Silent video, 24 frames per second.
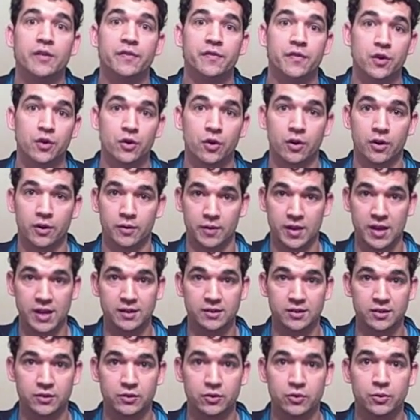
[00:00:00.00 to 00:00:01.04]
If you're
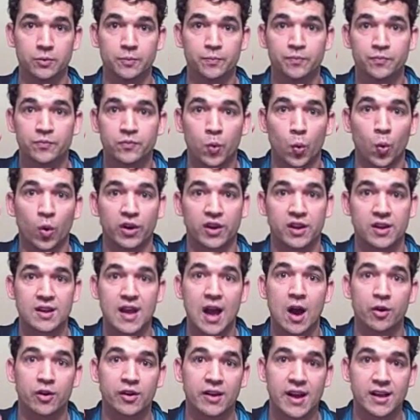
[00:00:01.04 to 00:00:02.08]
into
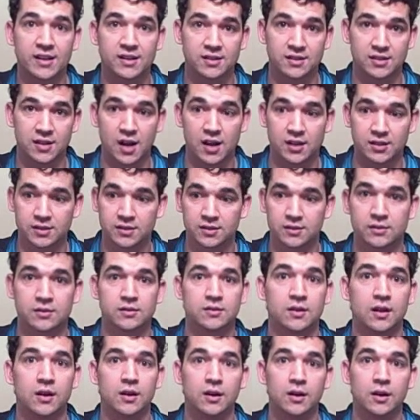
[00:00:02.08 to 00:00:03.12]
working out and exercising,
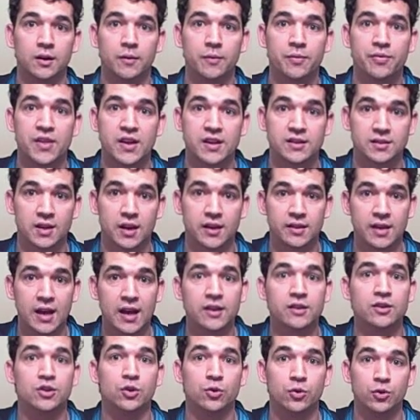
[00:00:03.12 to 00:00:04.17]
things like
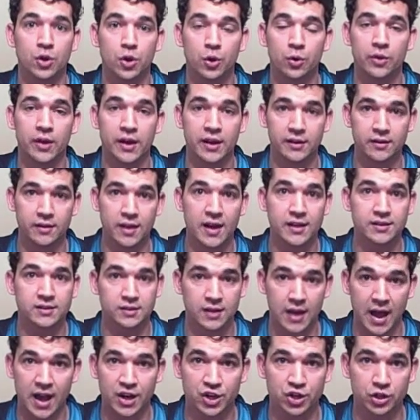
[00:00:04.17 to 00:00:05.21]
that, you'll know that
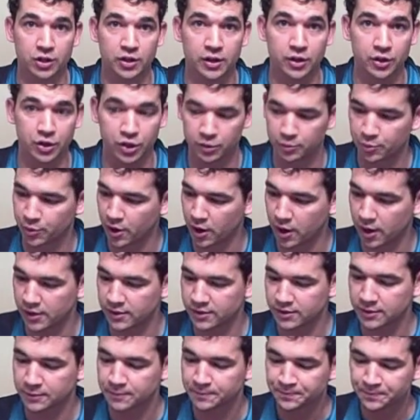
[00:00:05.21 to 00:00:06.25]
that's actually a good
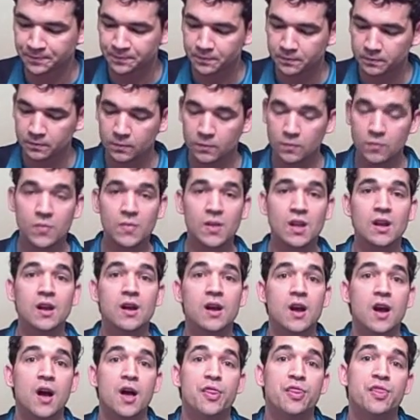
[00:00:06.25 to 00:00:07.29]
price.
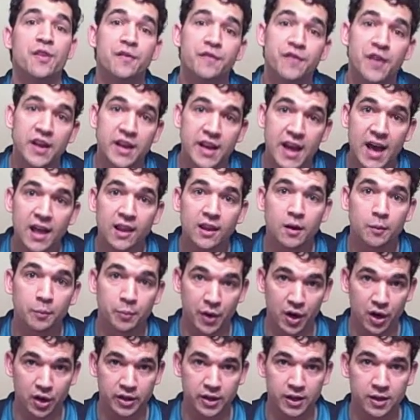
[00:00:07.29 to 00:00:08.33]
The vanilla
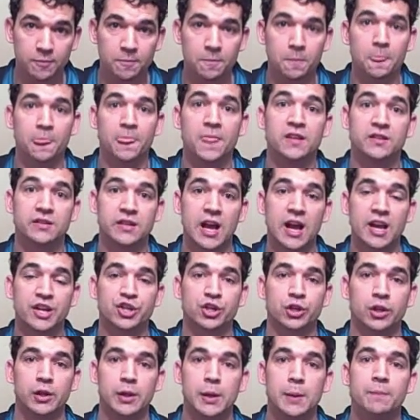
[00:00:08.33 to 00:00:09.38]
bucket is
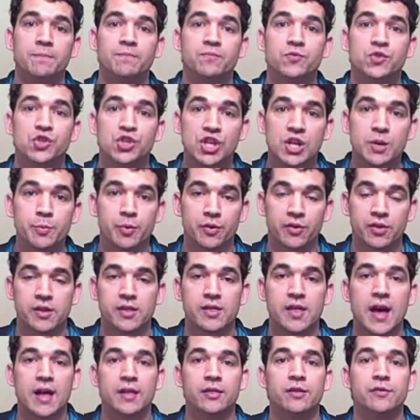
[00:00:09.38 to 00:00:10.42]
actually cheaper
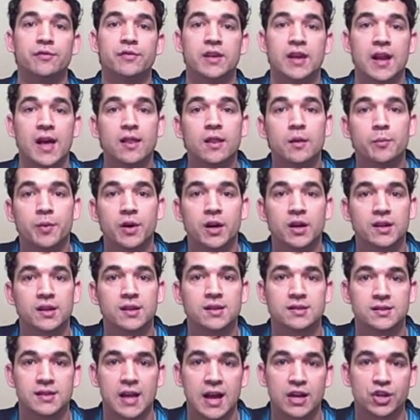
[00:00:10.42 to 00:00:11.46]
than that. The vanilla
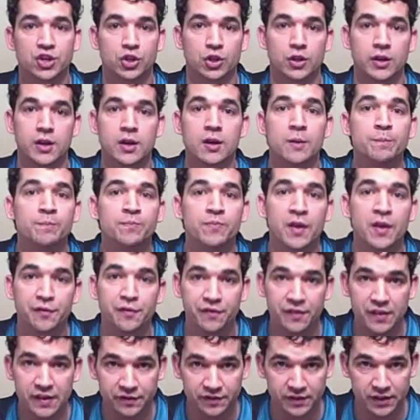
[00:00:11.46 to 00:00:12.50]
bucket is actually
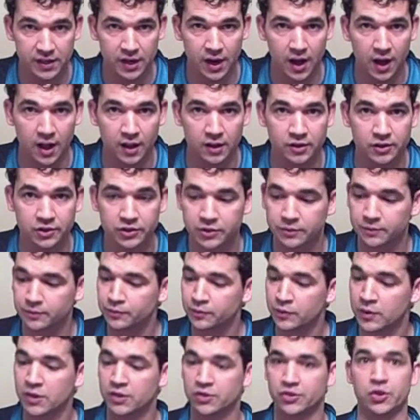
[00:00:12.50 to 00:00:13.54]
$50.
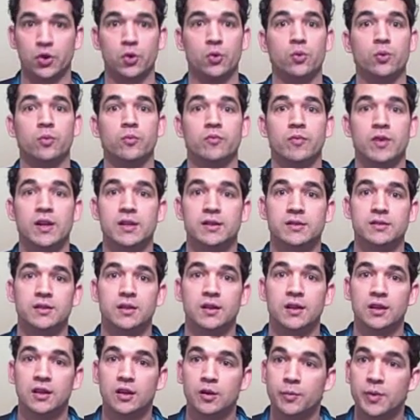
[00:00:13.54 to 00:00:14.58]
So
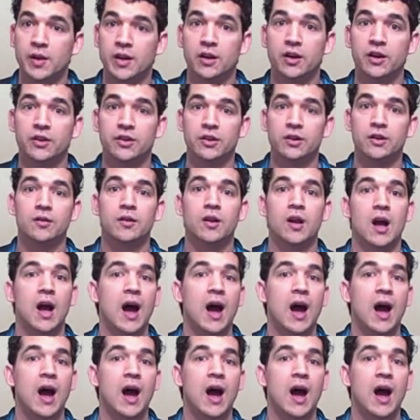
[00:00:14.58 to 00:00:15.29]
it's a little bit under.